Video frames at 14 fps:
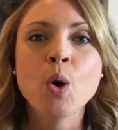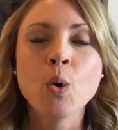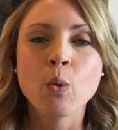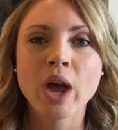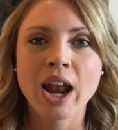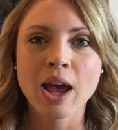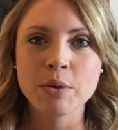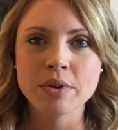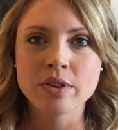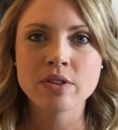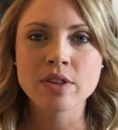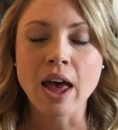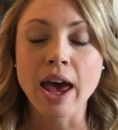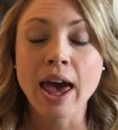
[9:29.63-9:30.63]
When
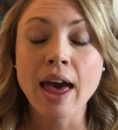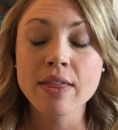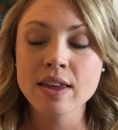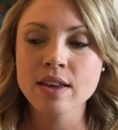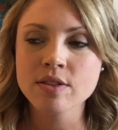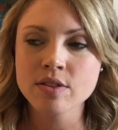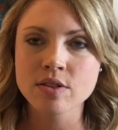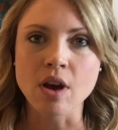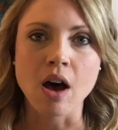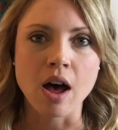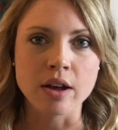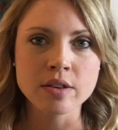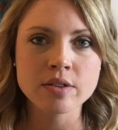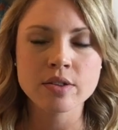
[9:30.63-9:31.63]
I had these
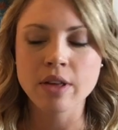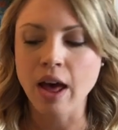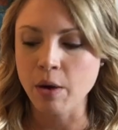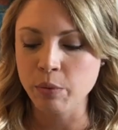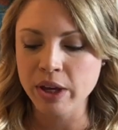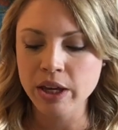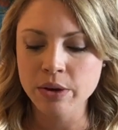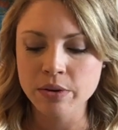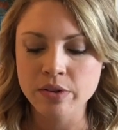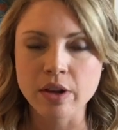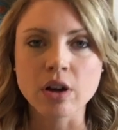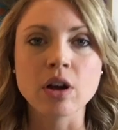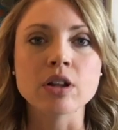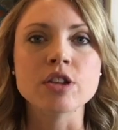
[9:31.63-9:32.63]
songs,
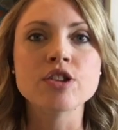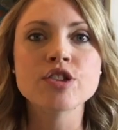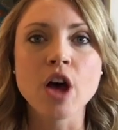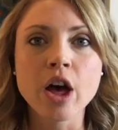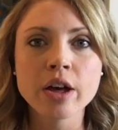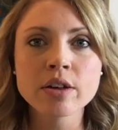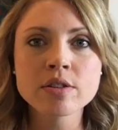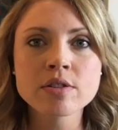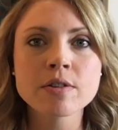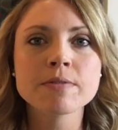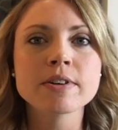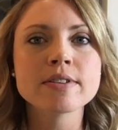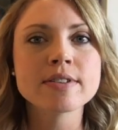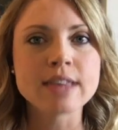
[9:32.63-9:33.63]
they're called Songs
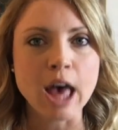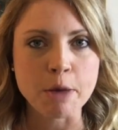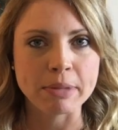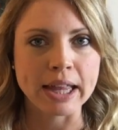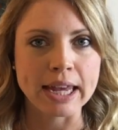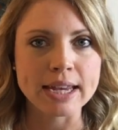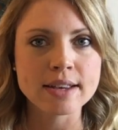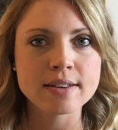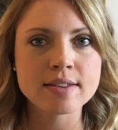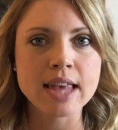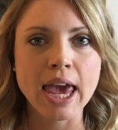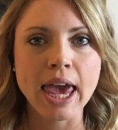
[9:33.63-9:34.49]
for Saplings,